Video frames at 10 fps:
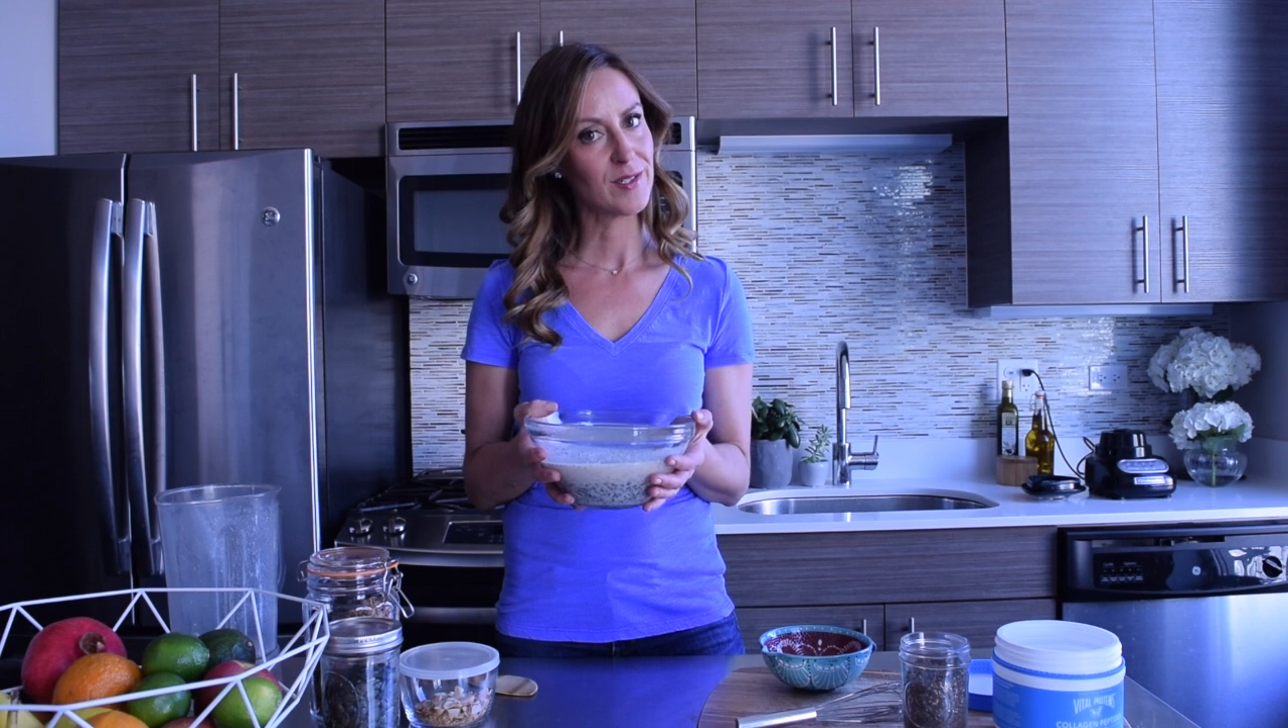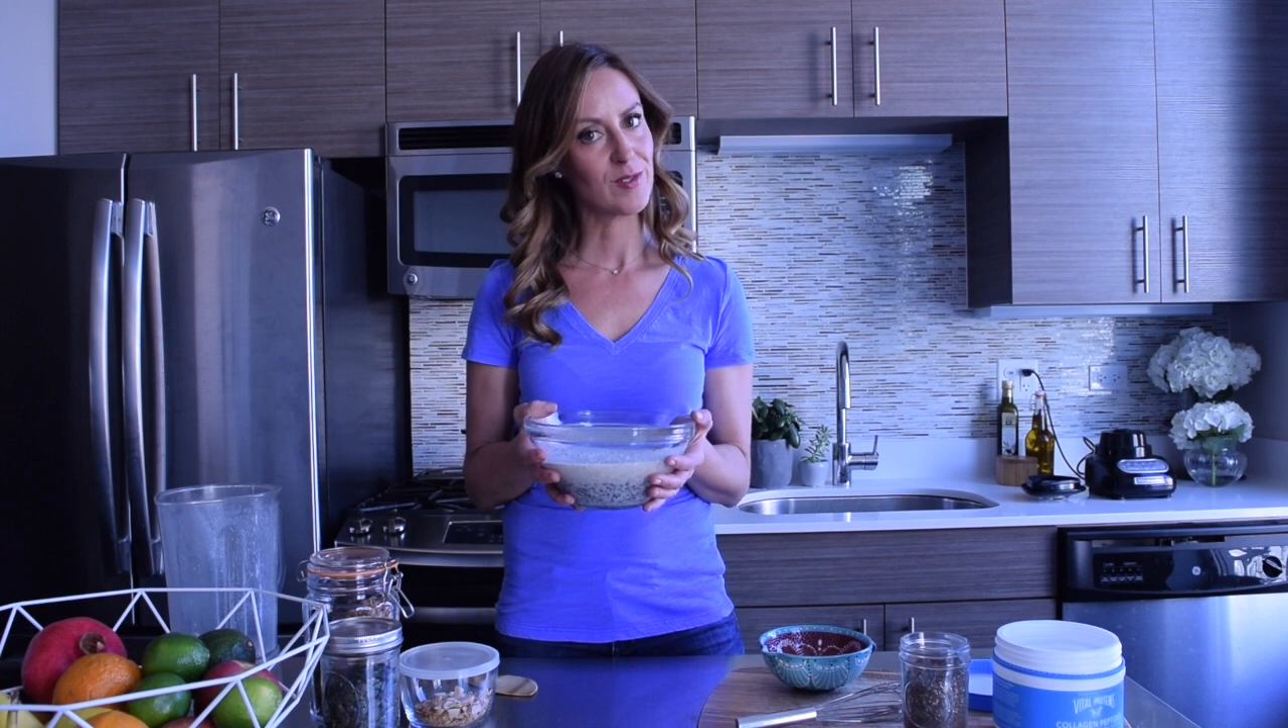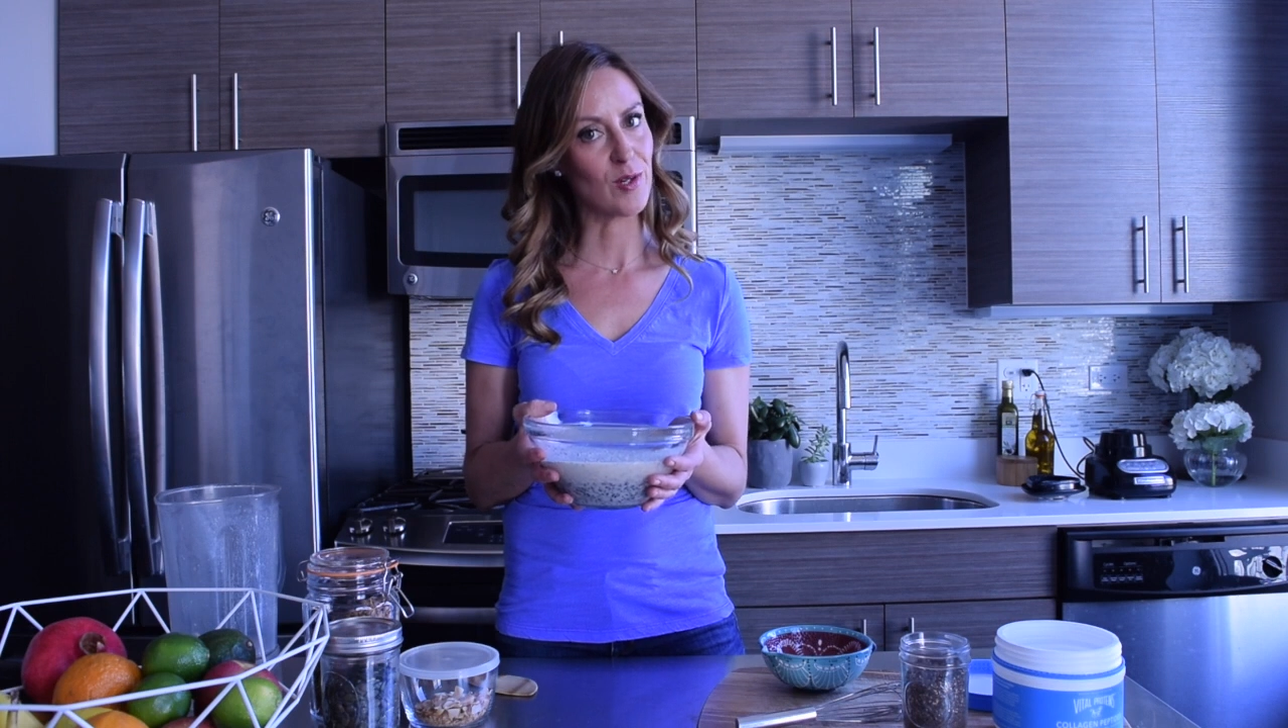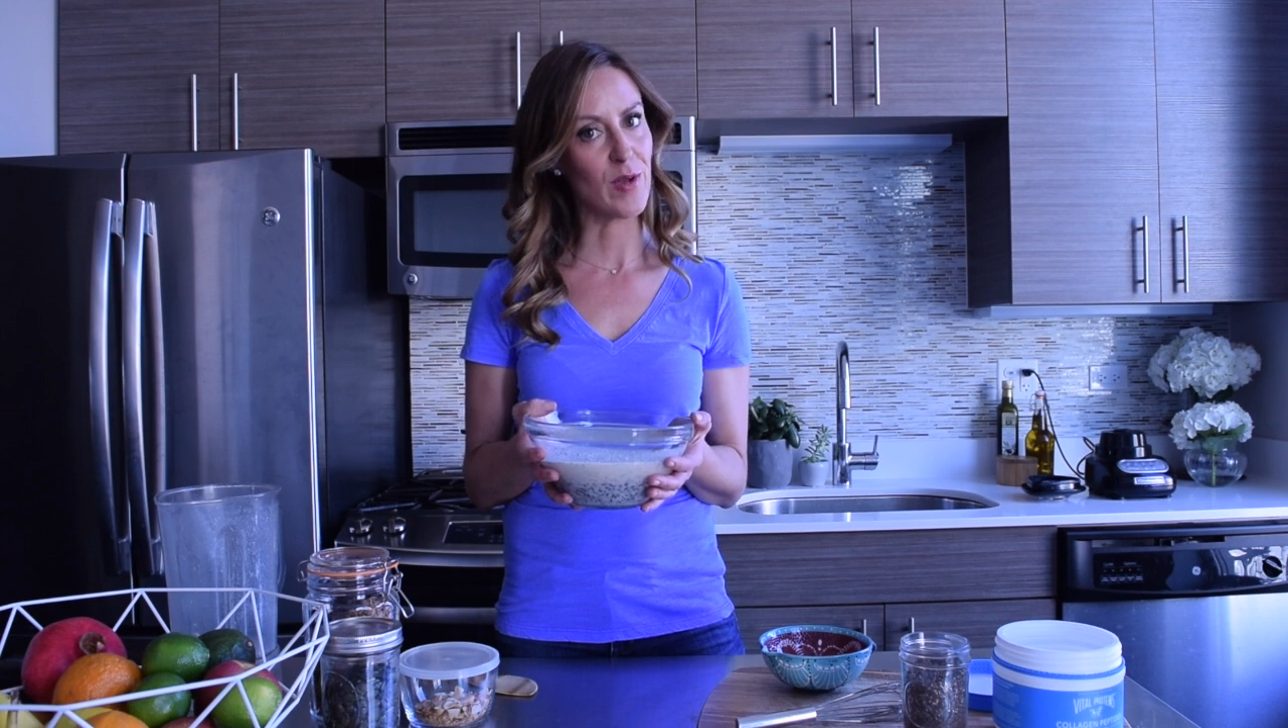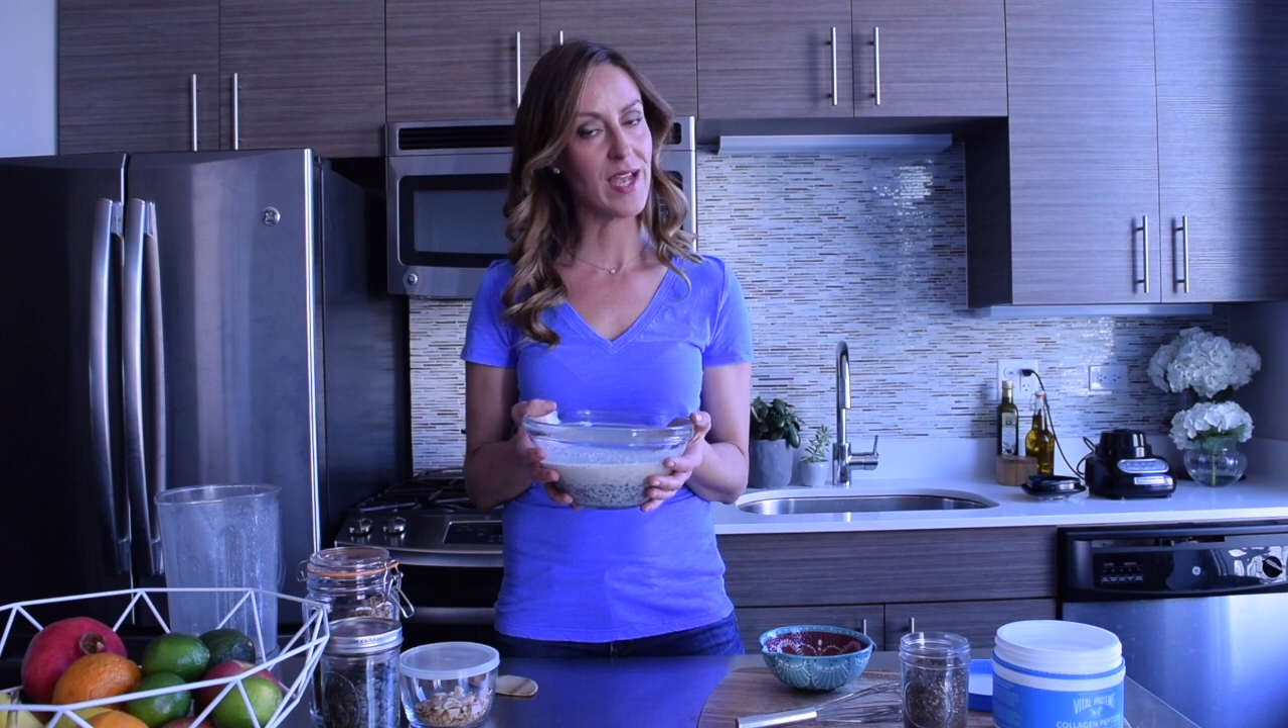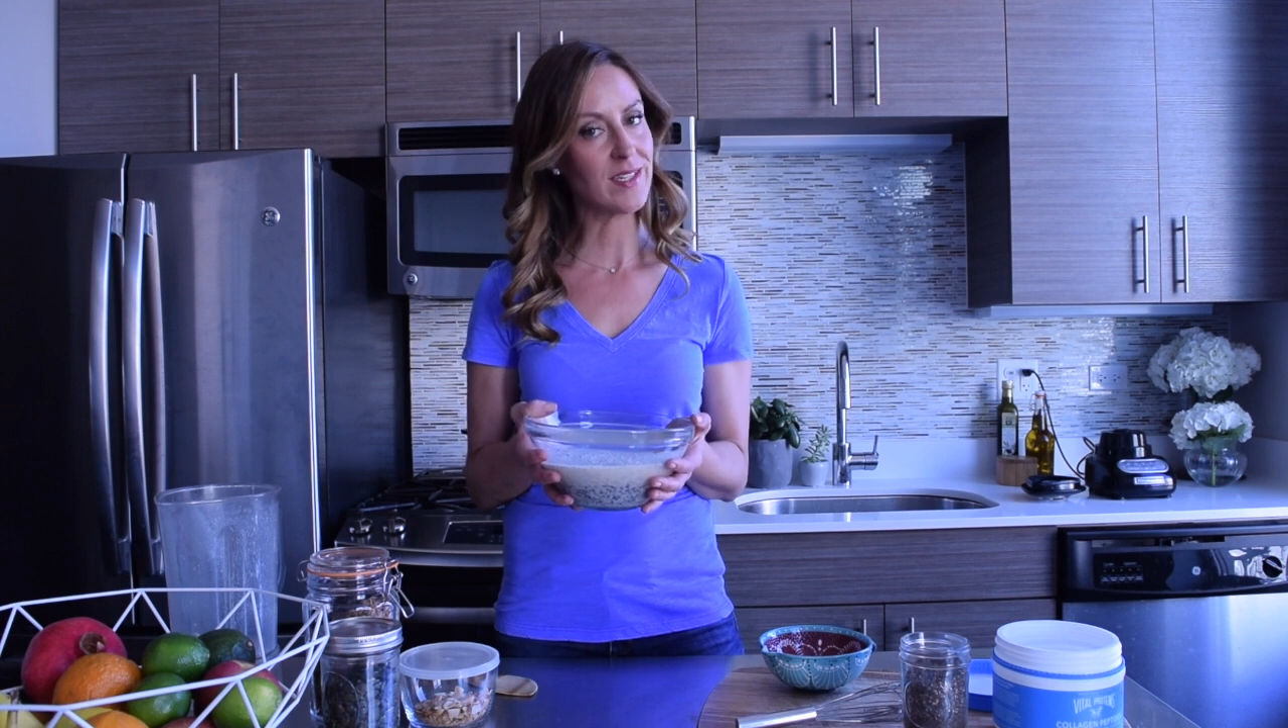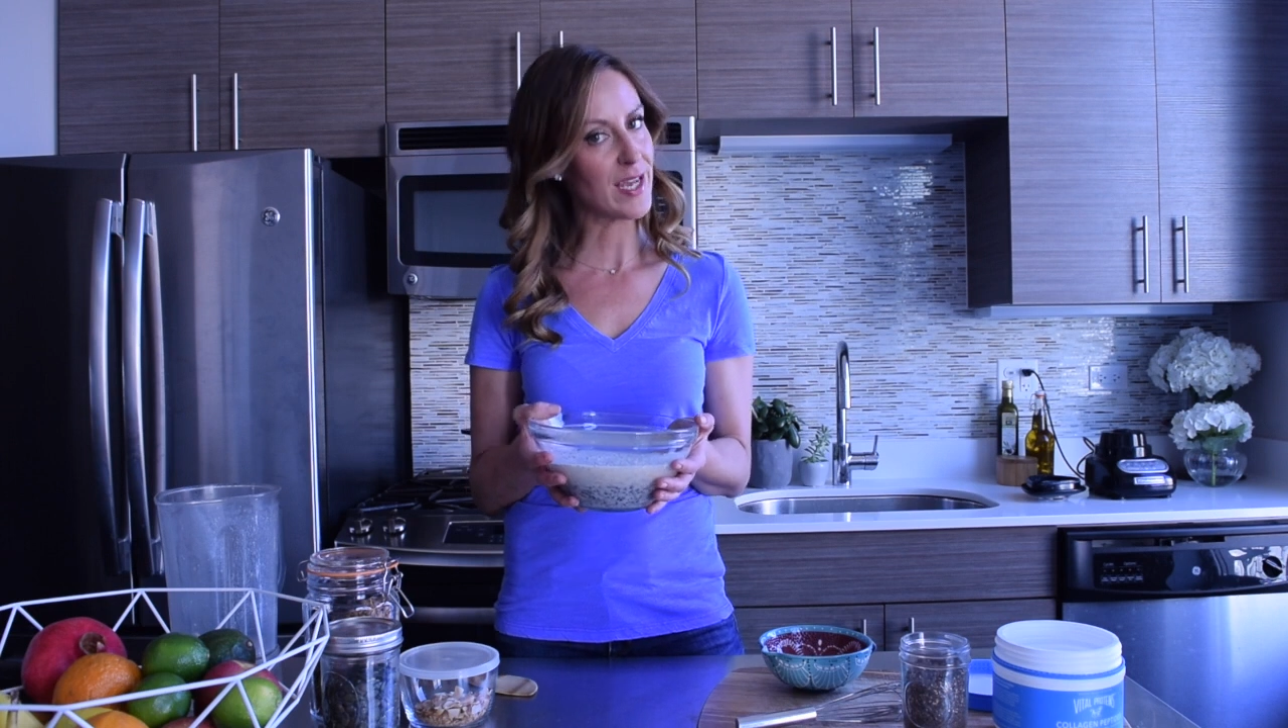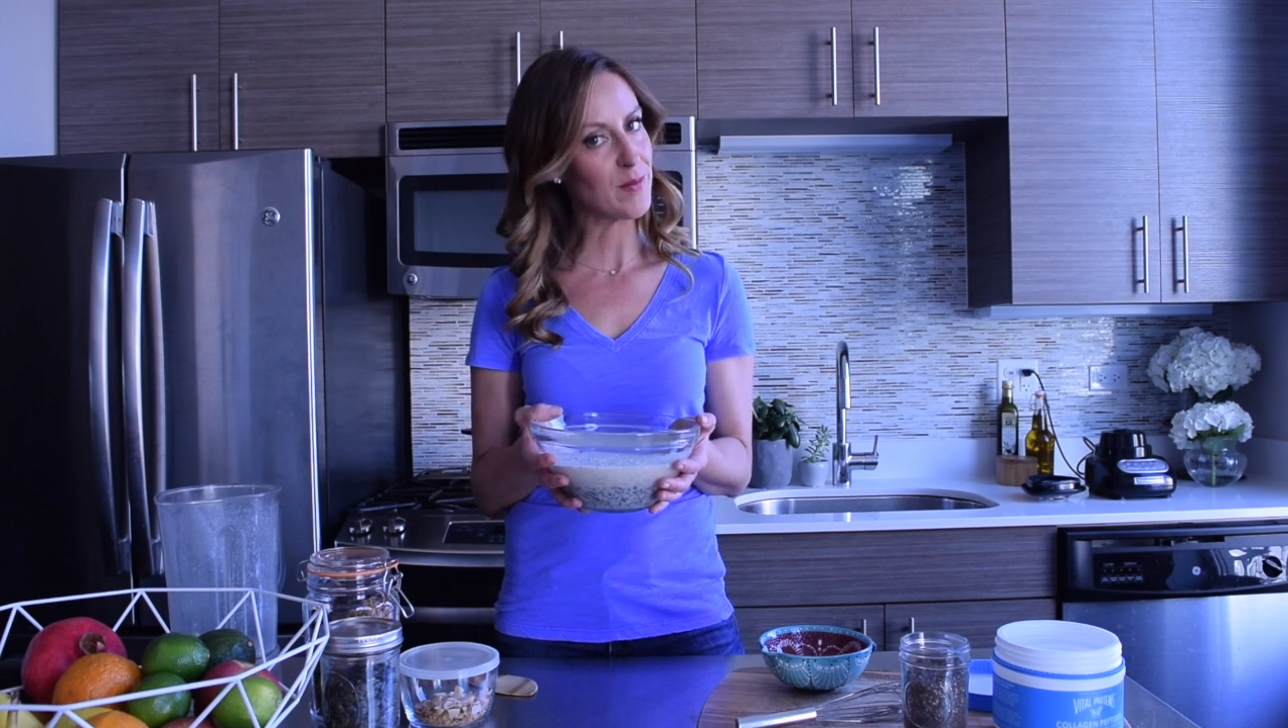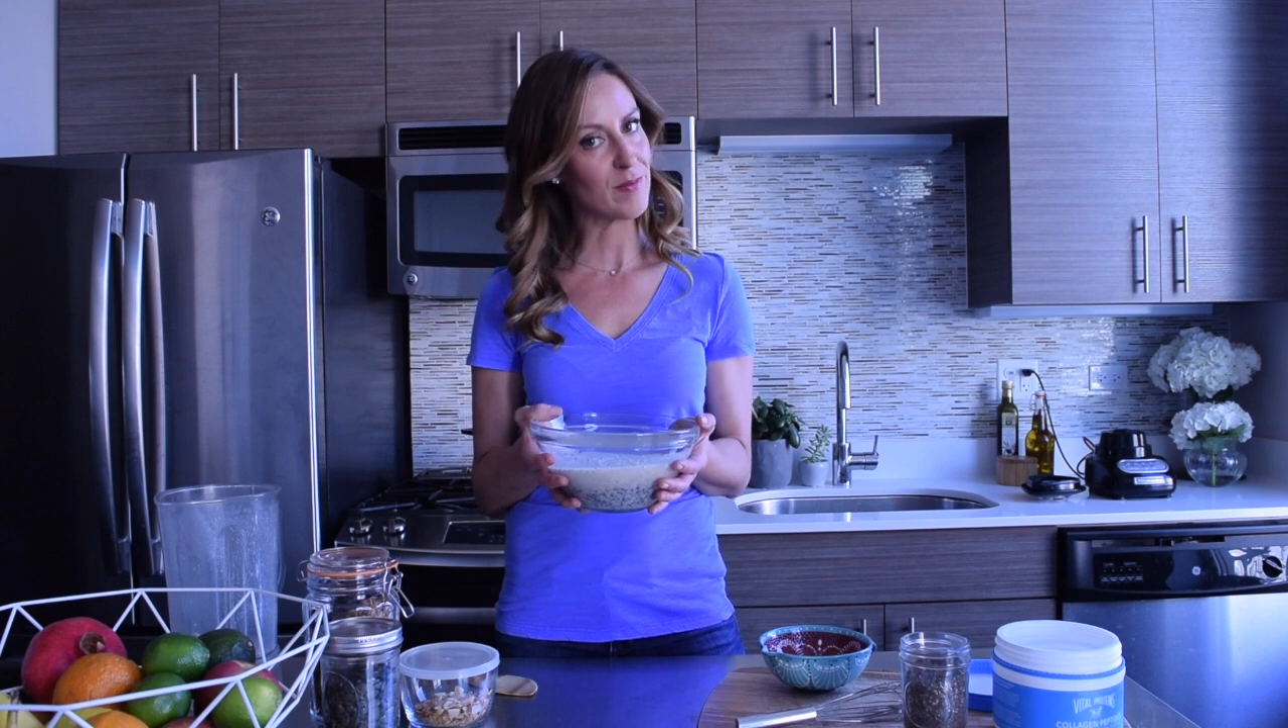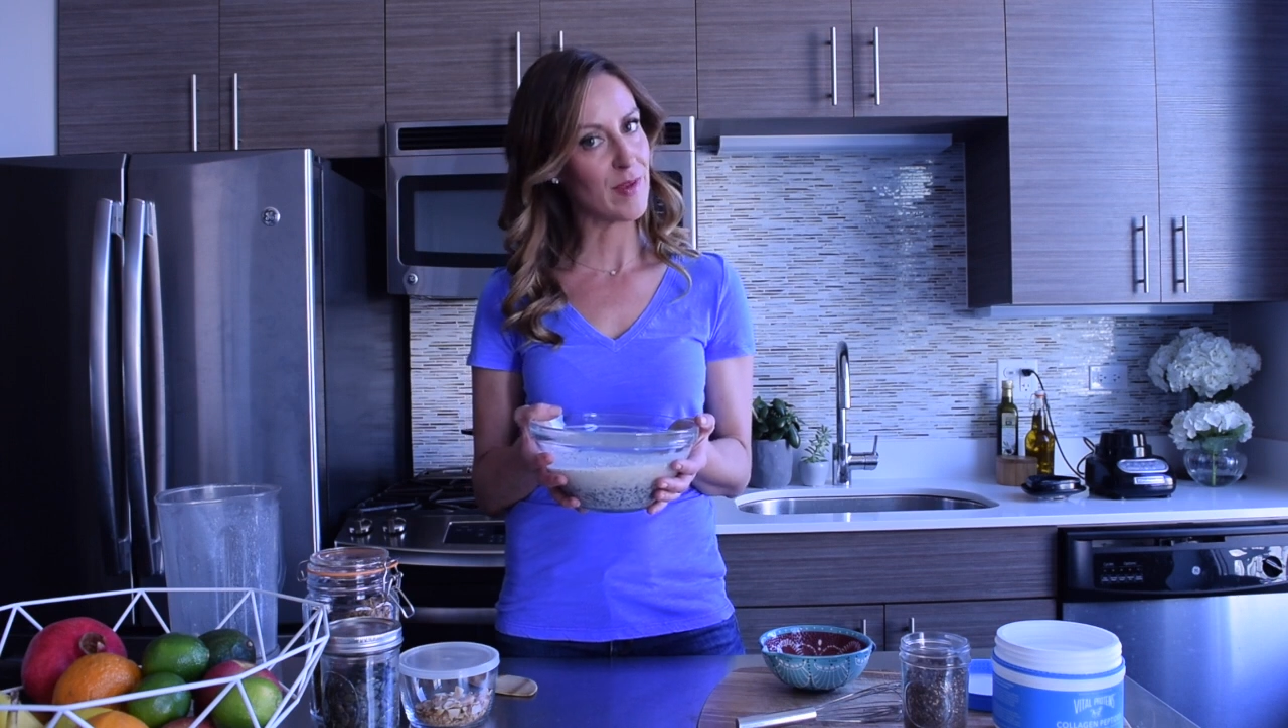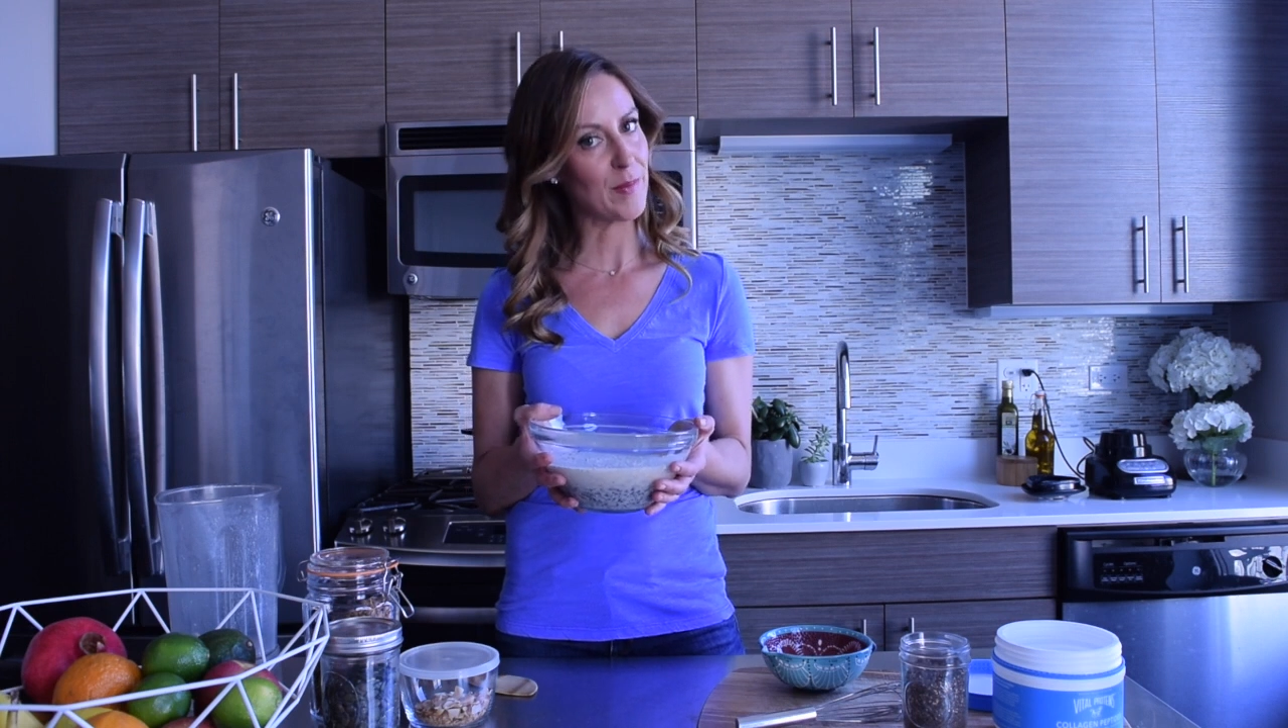So hang tight with me.